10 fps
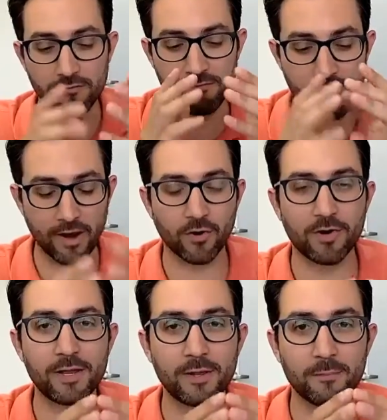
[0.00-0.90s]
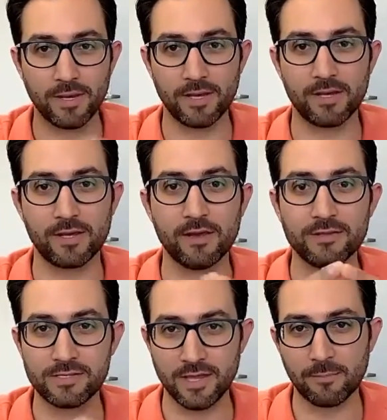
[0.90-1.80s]
very big
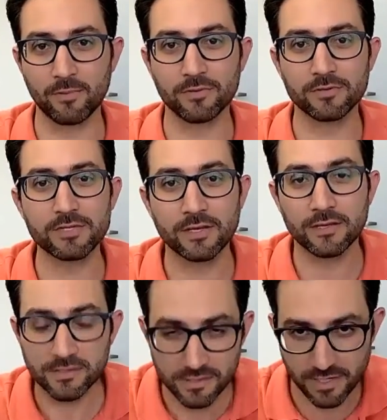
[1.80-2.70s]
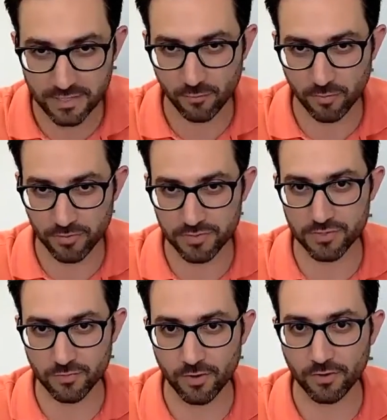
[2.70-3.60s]
staples in a successful
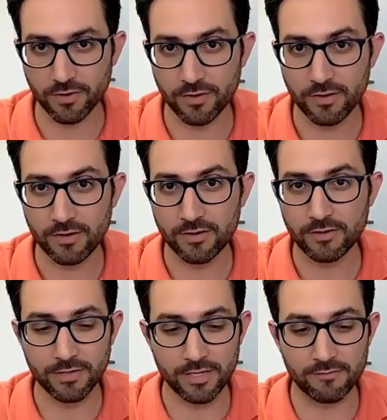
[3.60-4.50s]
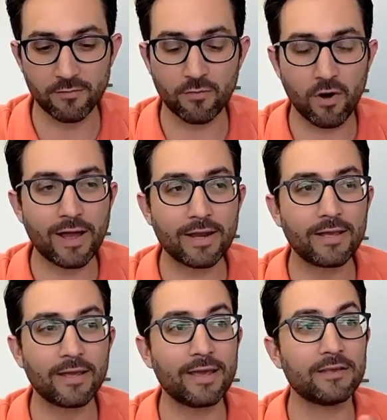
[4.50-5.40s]
person's world right need for
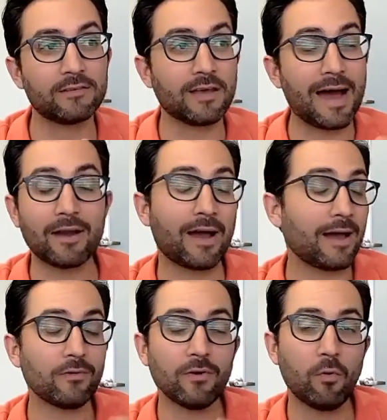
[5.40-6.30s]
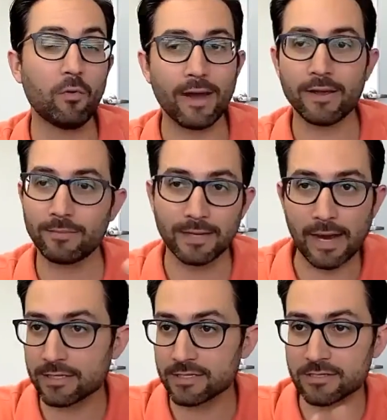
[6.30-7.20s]
variety is I, I don't know why but
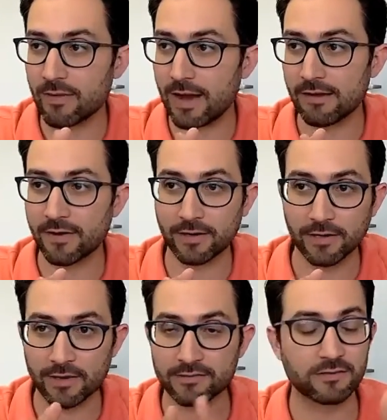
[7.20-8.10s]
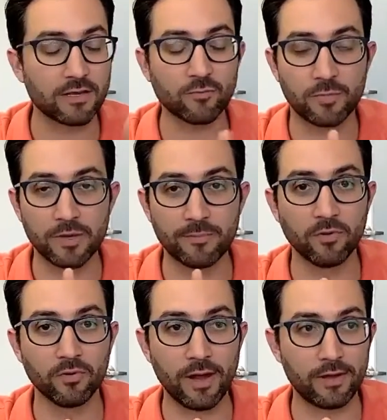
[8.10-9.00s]
i just i find a lot of successful
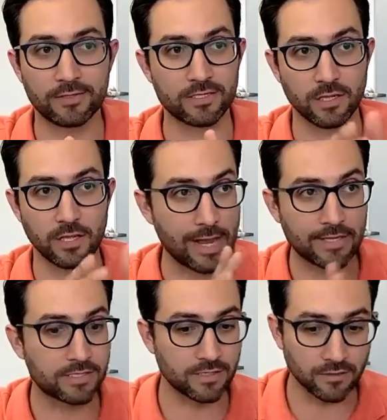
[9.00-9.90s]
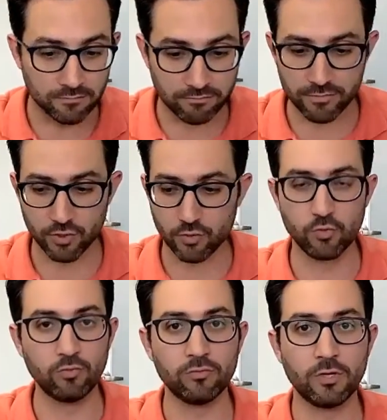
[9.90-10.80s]
people just like to
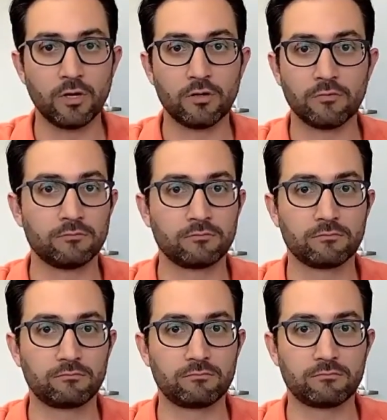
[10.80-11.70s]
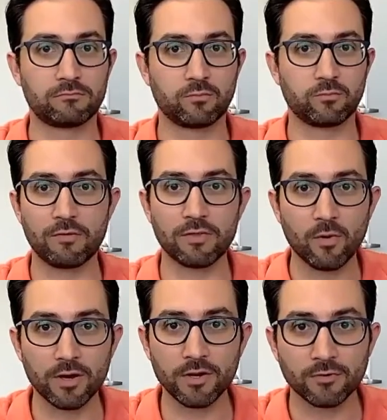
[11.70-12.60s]
do whatever they
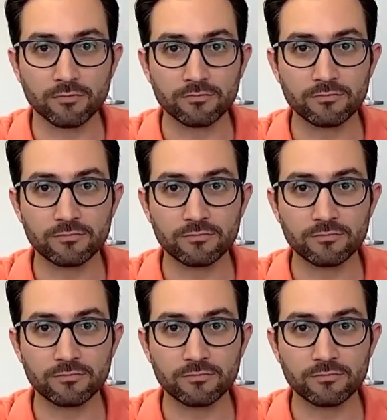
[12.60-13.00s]
want to do